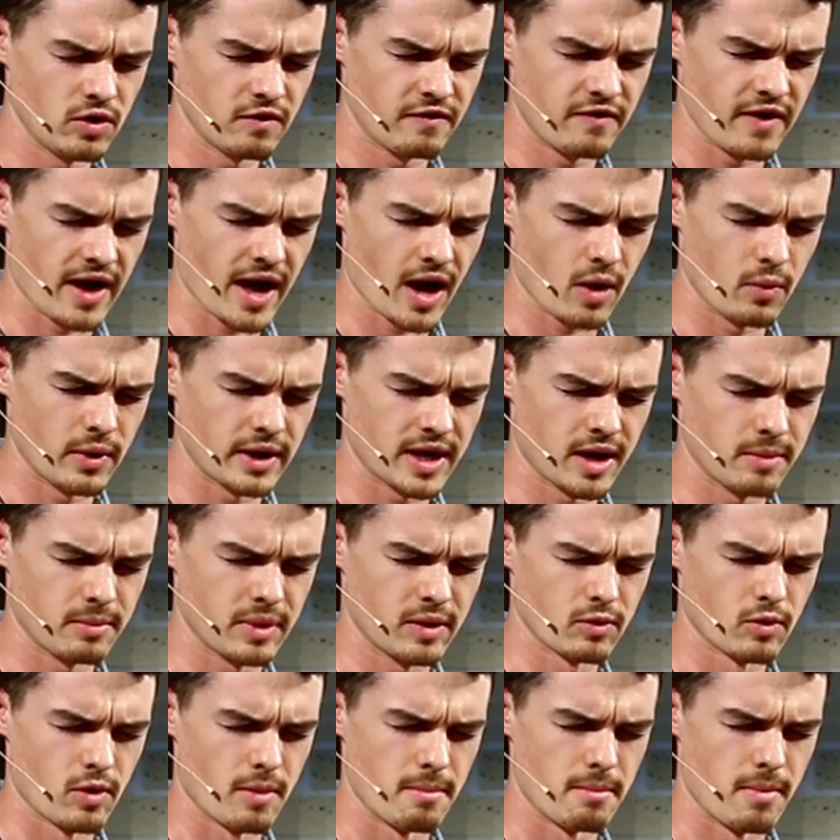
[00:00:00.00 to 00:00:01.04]
you for how we can
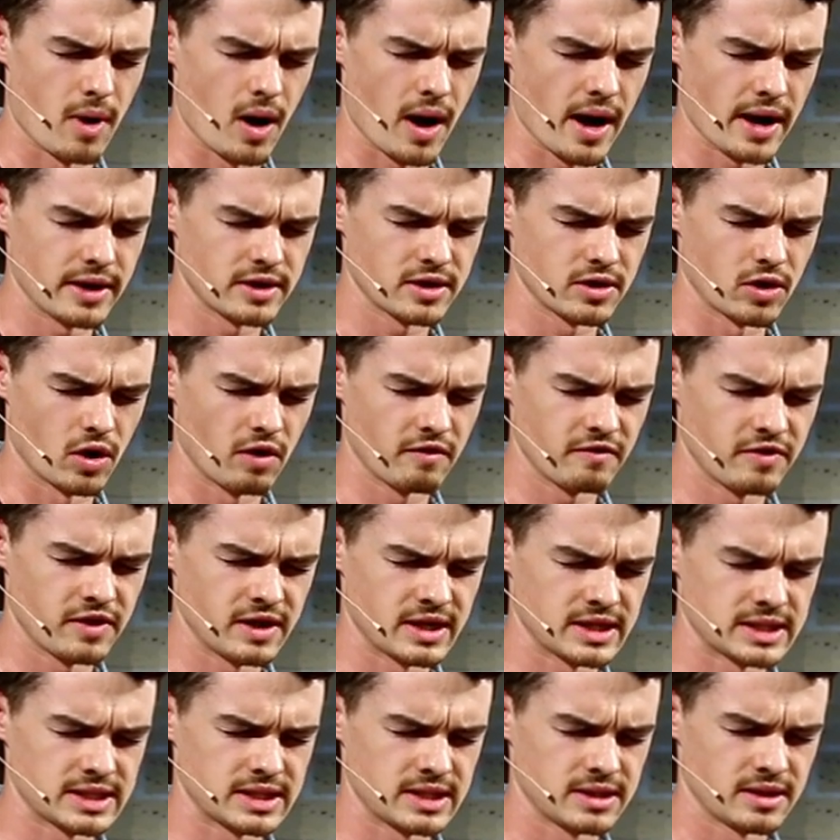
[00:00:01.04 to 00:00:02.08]
be reminded of
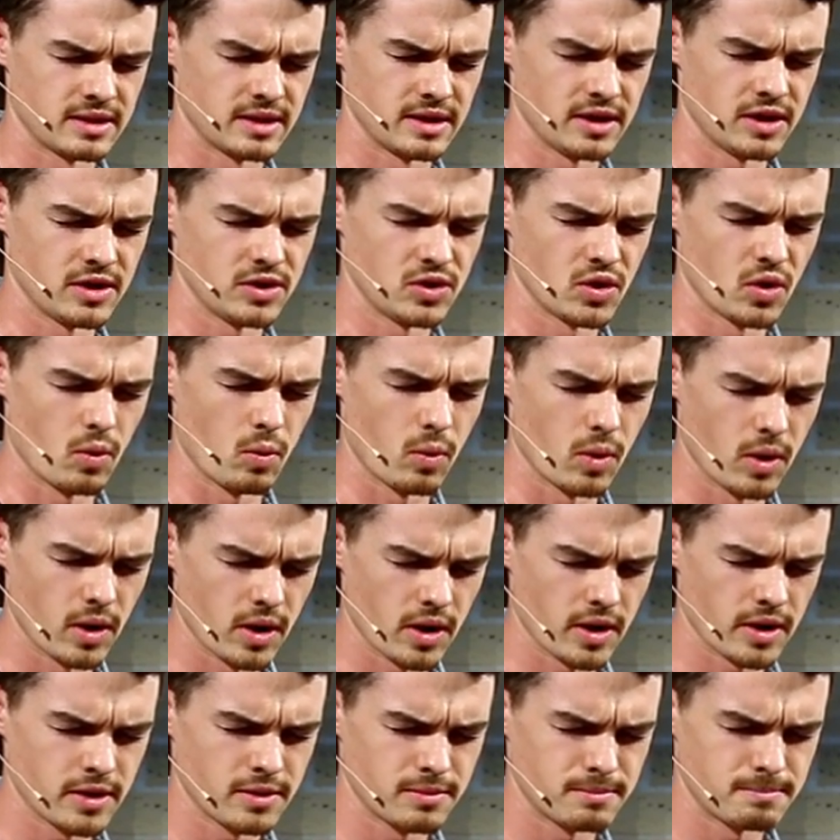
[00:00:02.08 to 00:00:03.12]
this in your
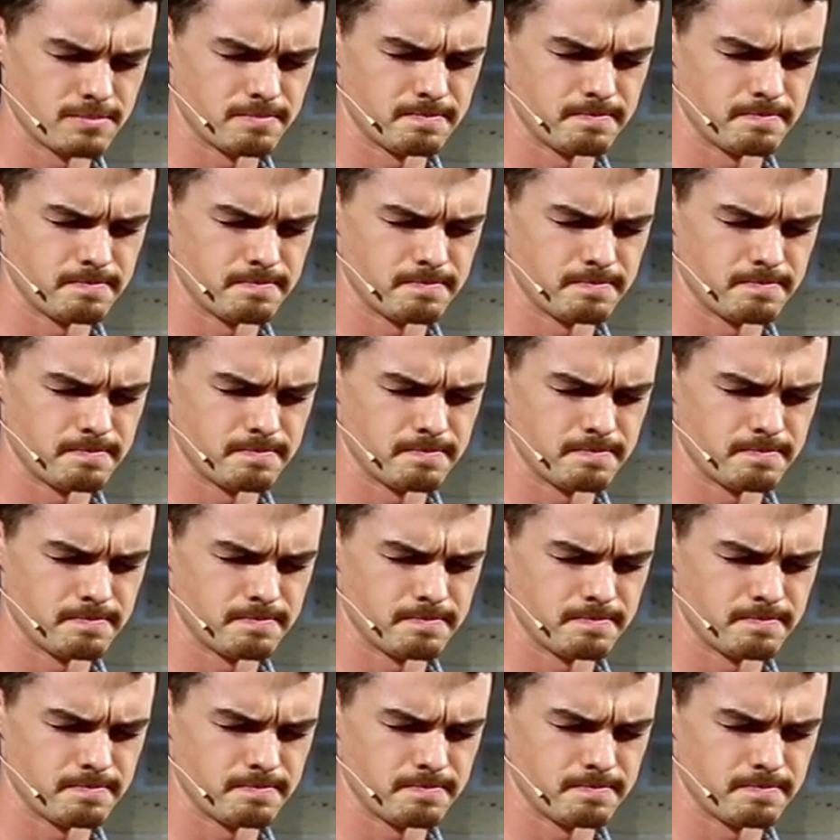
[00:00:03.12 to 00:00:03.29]
word.